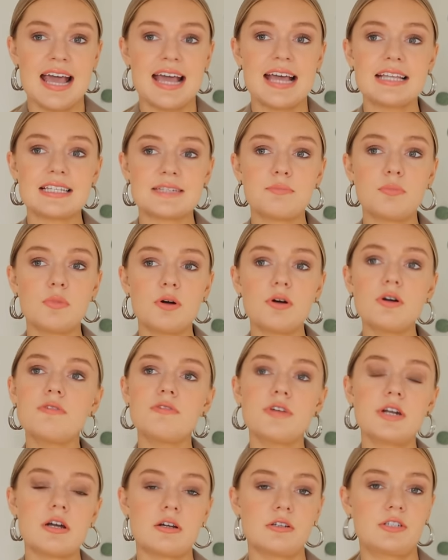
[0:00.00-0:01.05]
it's more
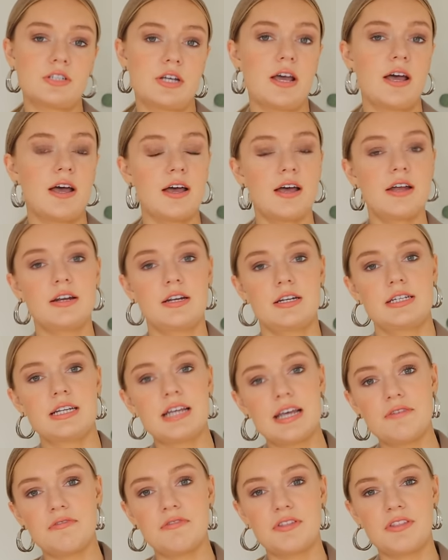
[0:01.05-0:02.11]
of an
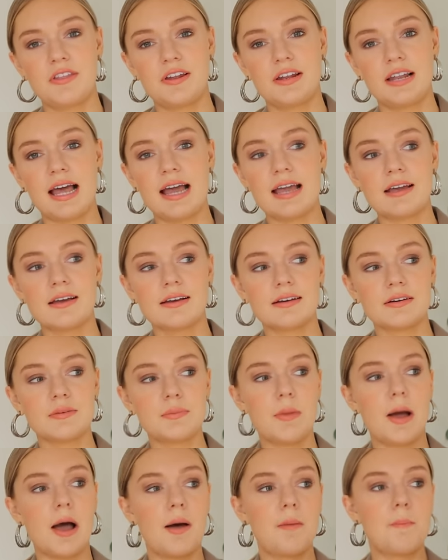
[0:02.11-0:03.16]
alternative than like
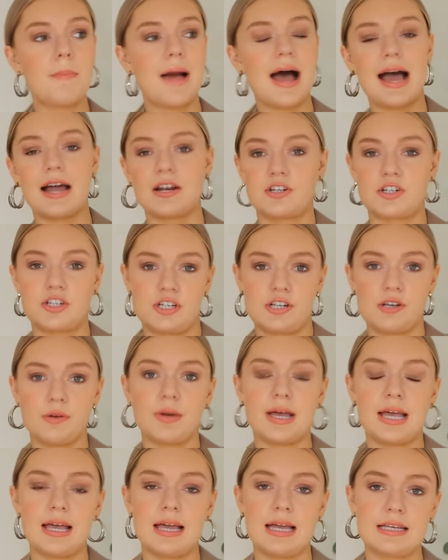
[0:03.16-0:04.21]
a match to
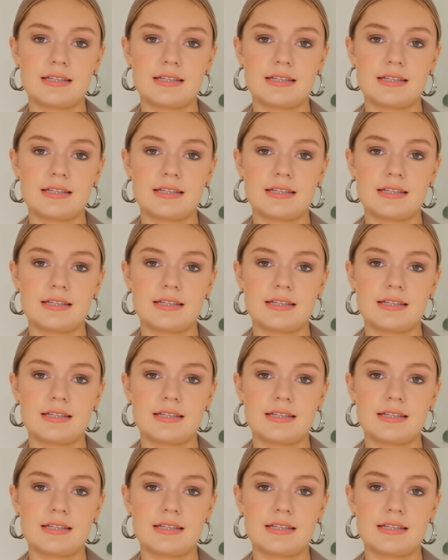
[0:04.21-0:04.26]
it.